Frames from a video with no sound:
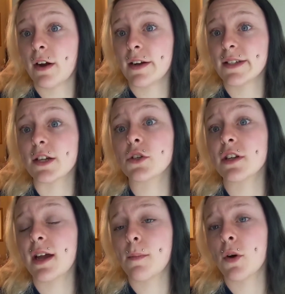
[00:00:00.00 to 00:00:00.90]
very
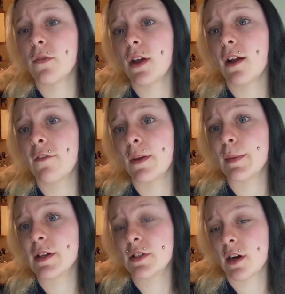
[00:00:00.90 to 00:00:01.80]
sexually dimorphic.
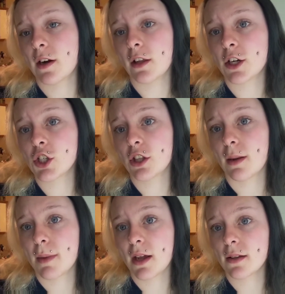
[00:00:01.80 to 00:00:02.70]
Females are larger
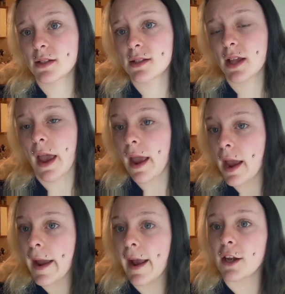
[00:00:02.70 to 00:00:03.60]
than males,
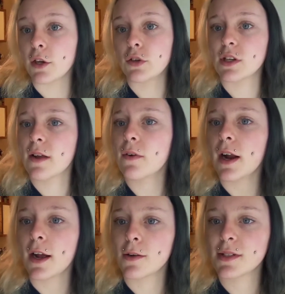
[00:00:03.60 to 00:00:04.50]
and you should never
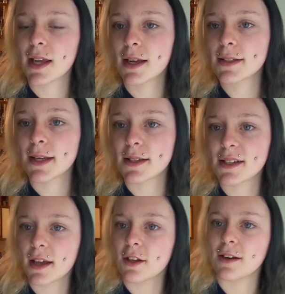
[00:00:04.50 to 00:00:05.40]
house king snakes
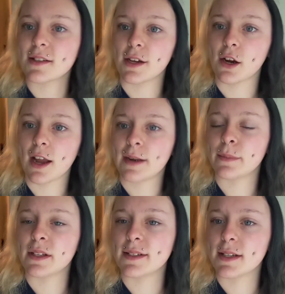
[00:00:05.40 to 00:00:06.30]
together as they are
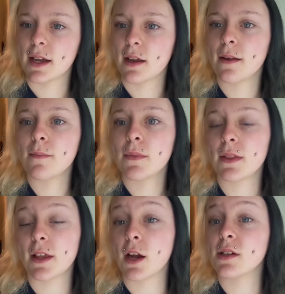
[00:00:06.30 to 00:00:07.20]
cannibalistic.
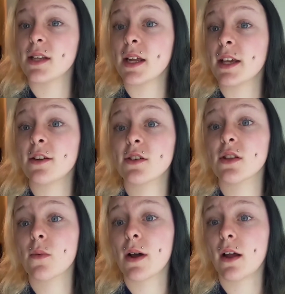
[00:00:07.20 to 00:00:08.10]
They are snake eaters
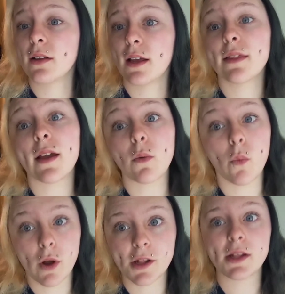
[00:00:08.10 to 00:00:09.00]
in the wild, and they
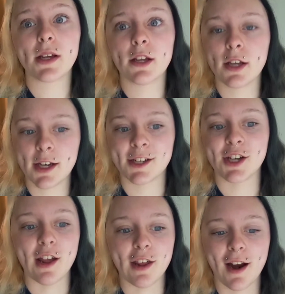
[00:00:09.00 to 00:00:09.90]
will eat
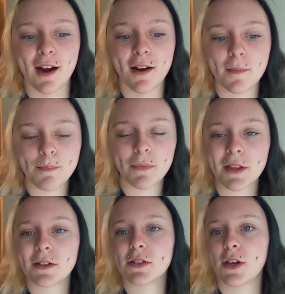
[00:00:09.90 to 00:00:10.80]
each other.
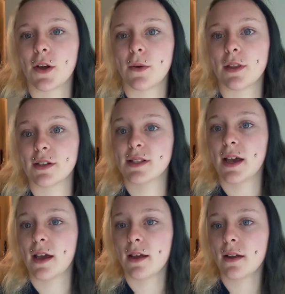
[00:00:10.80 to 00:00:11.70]
So there's
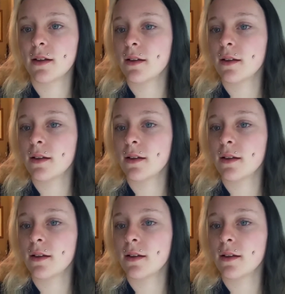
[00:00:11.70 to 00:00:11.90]
that.